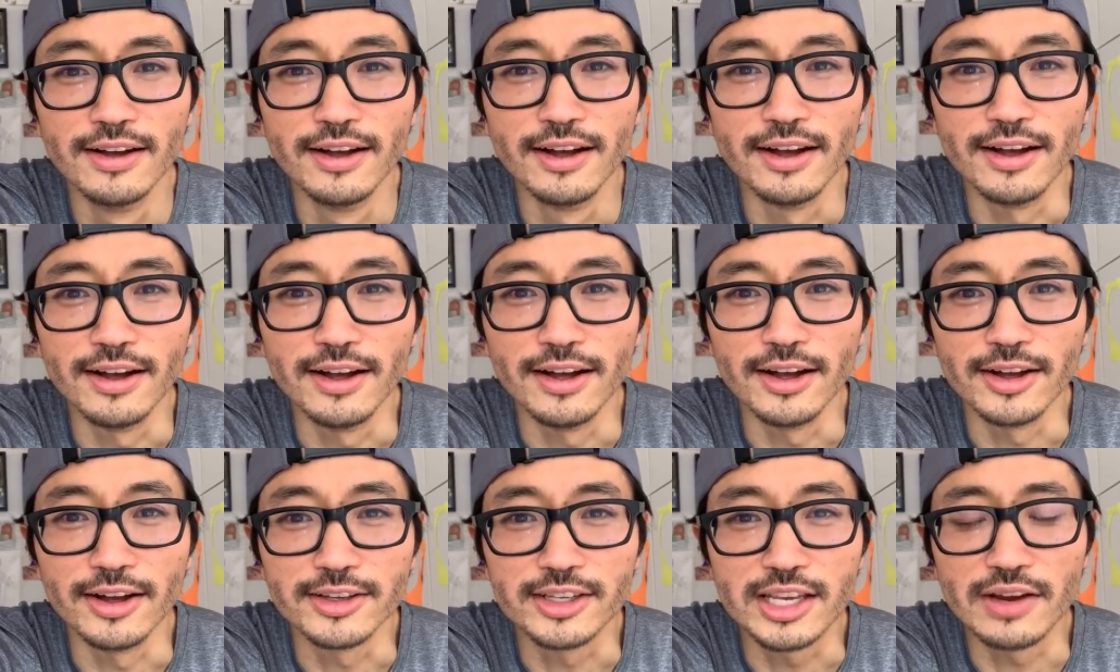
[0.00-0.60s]

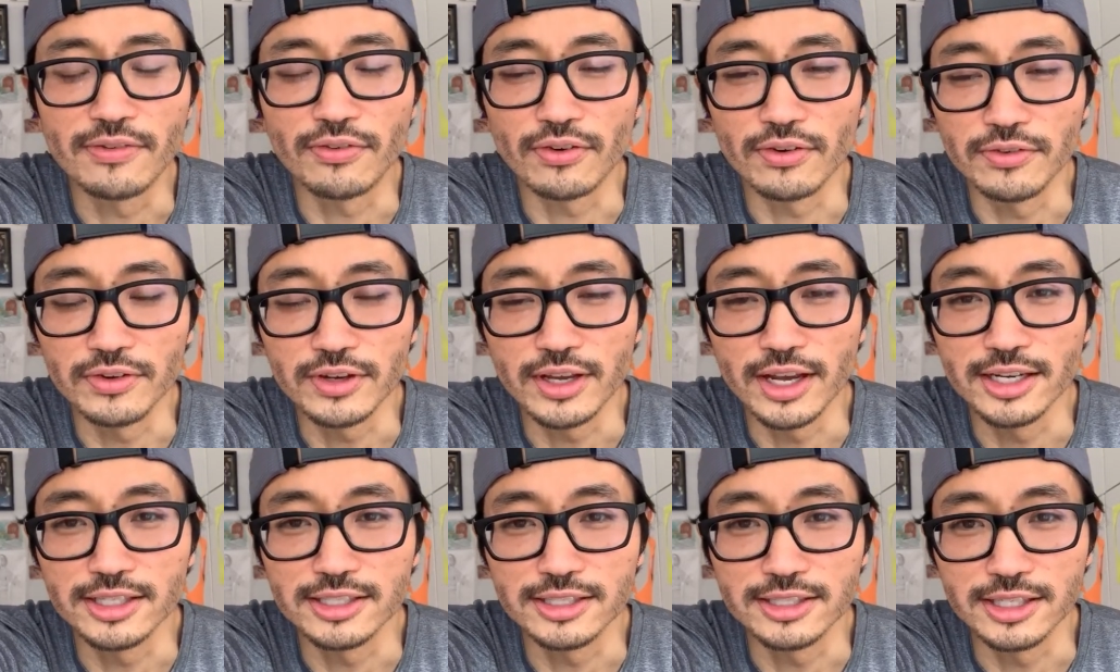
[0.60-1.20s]

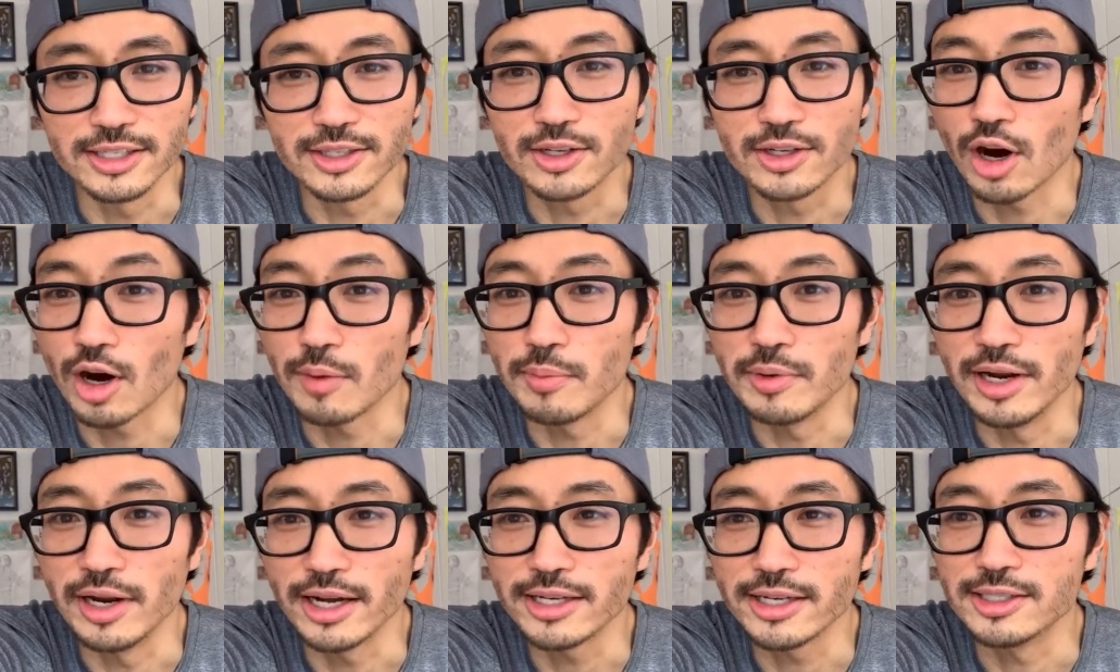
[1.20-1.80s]
Keyferification said,
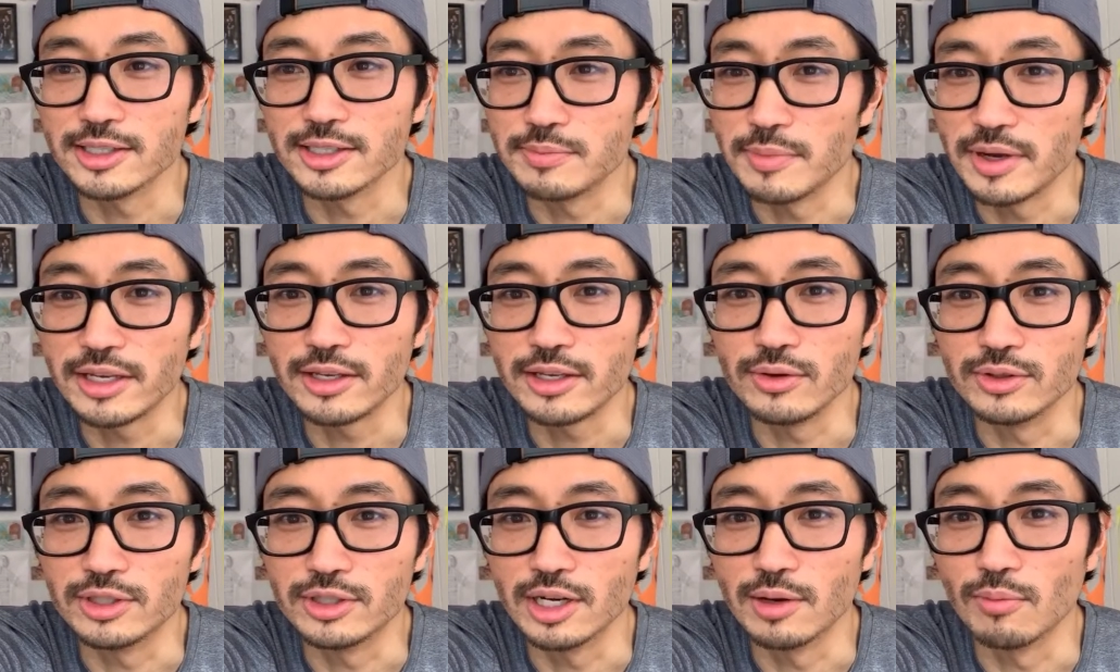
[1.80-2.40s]
Carbon X's
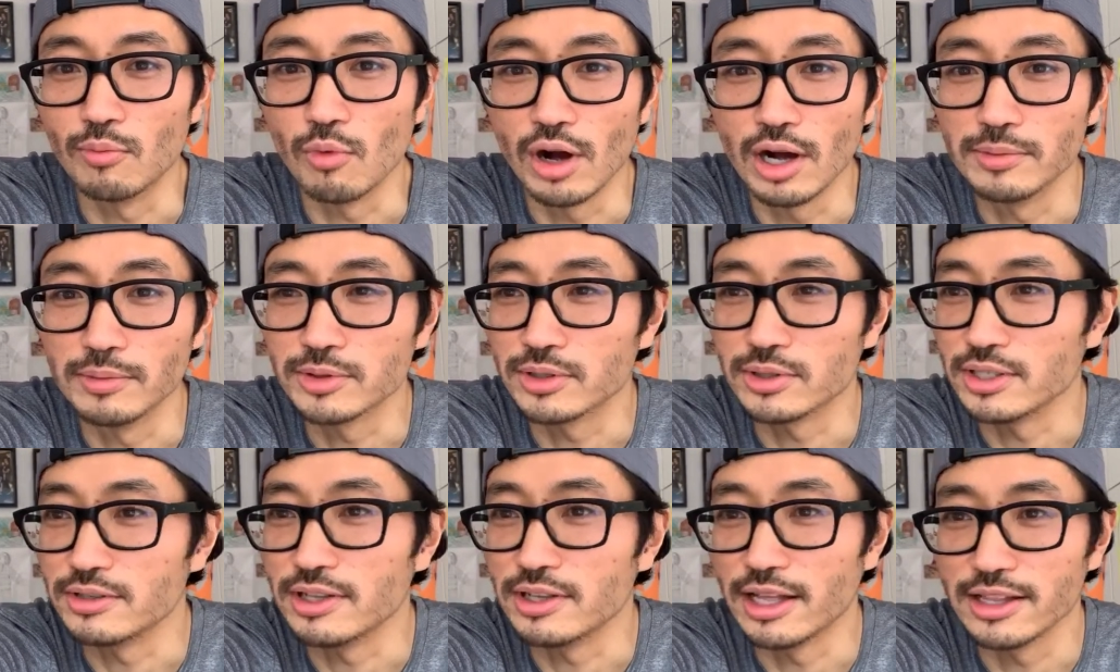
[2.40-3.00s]
make you Jim
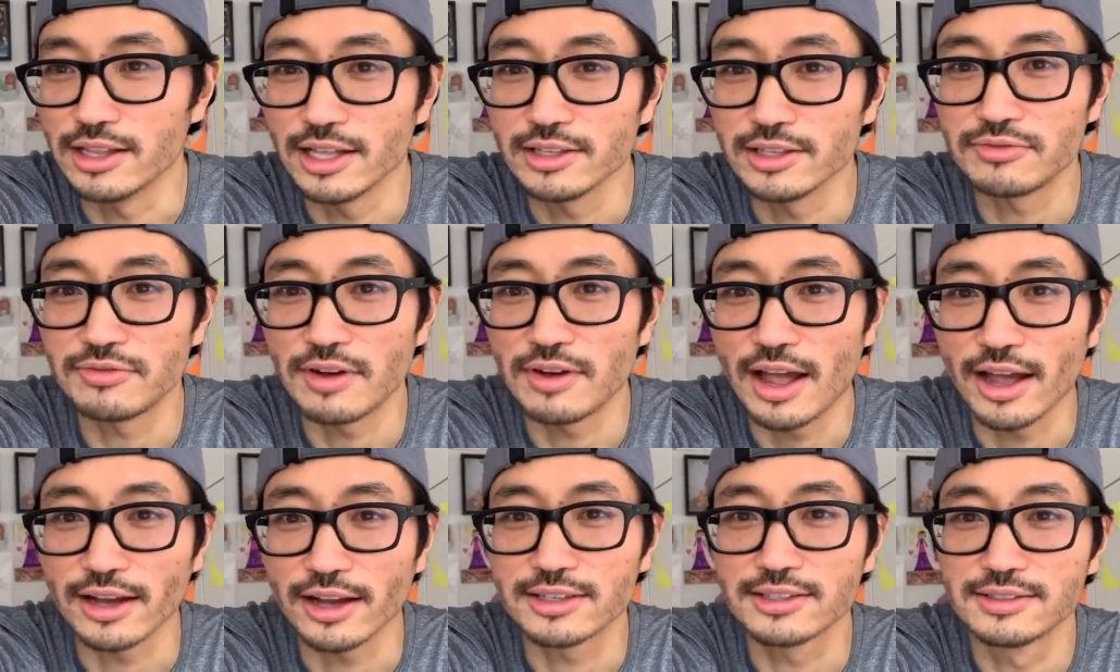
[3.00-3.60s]
Walmsley. And that's
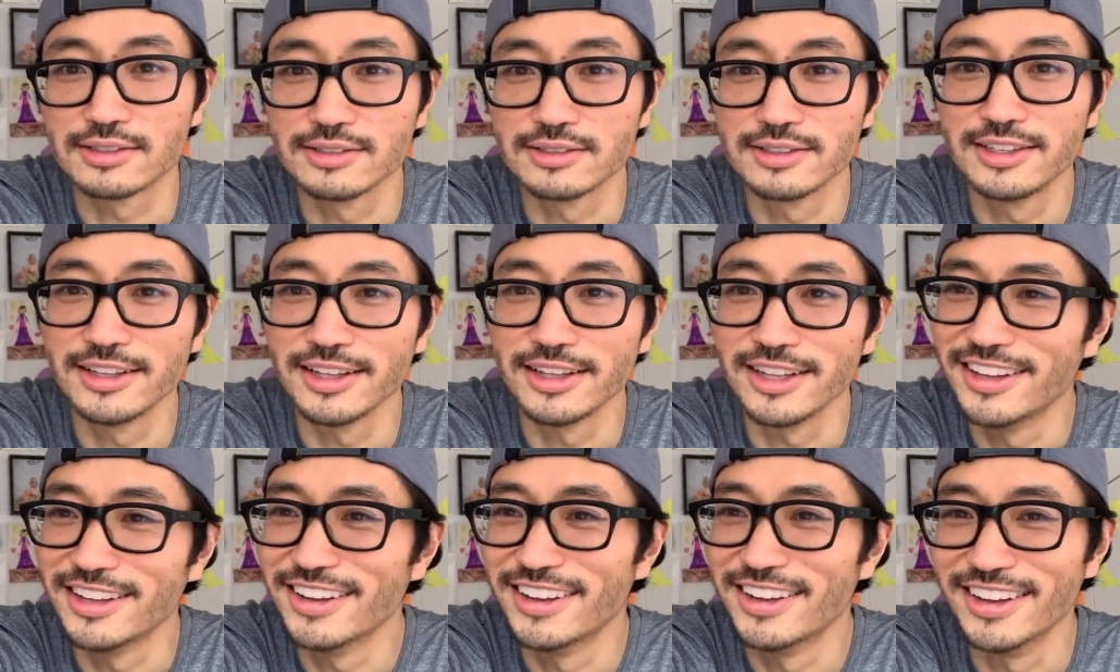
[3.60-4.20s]
facts.
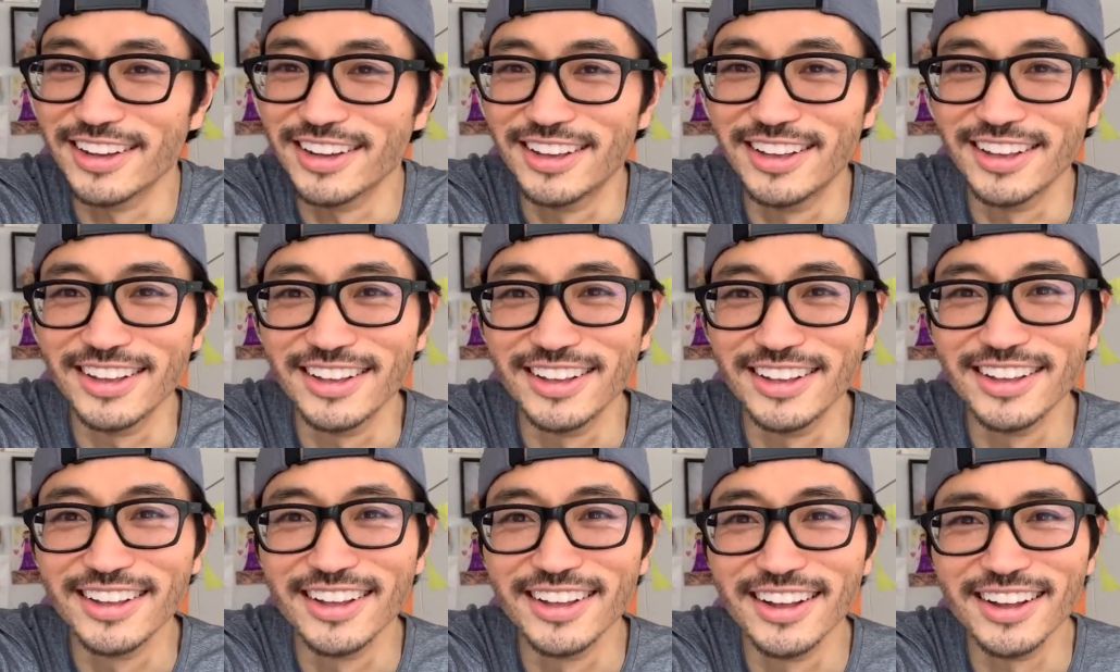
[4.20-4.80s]

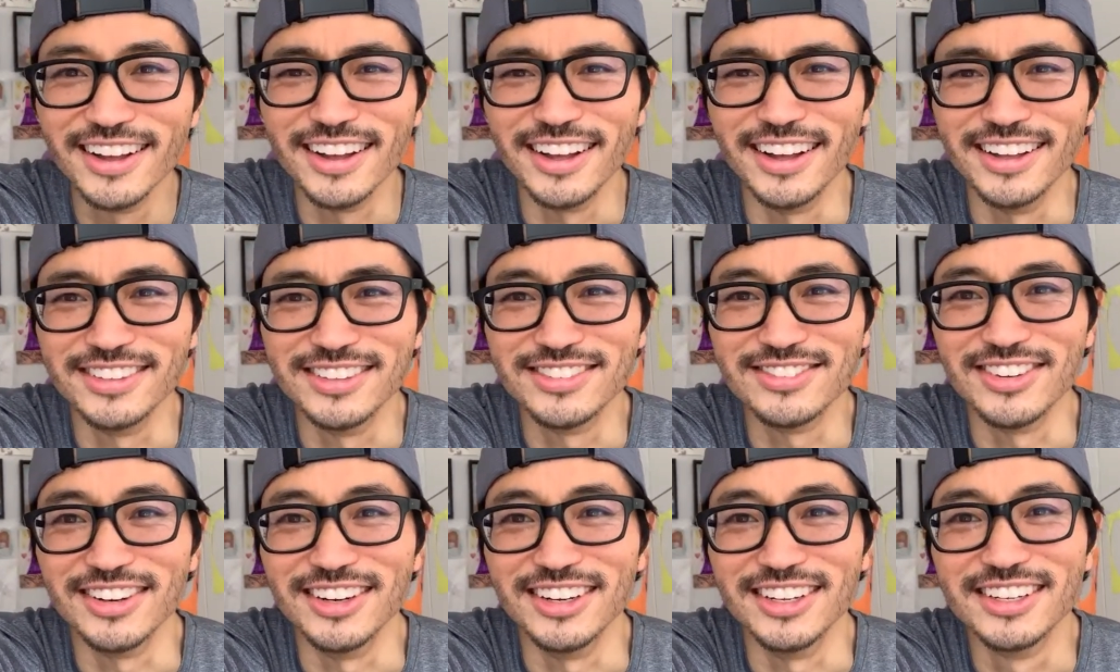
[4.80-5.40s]
That's
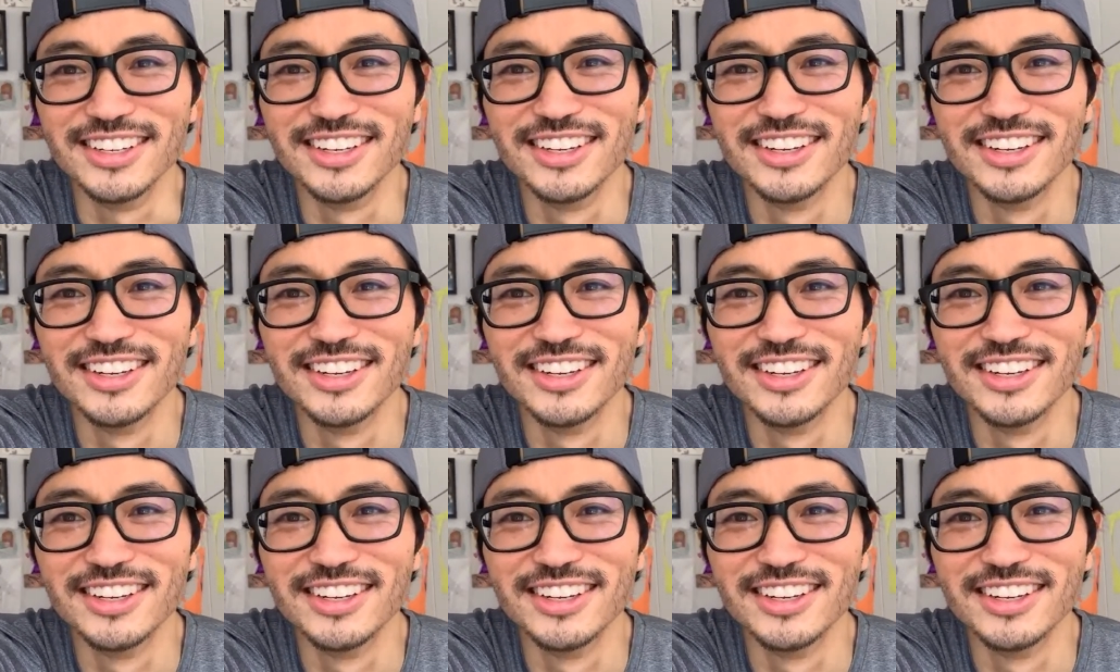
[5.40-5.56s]
funny.